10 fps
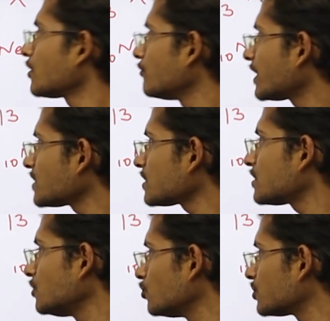we can
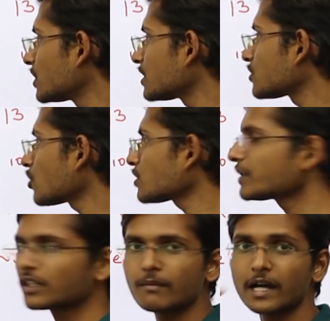just use the crisscross
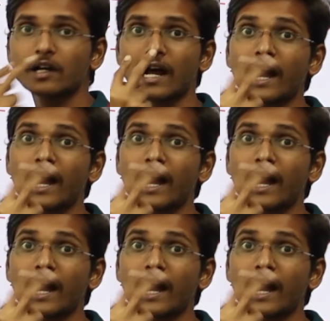method by our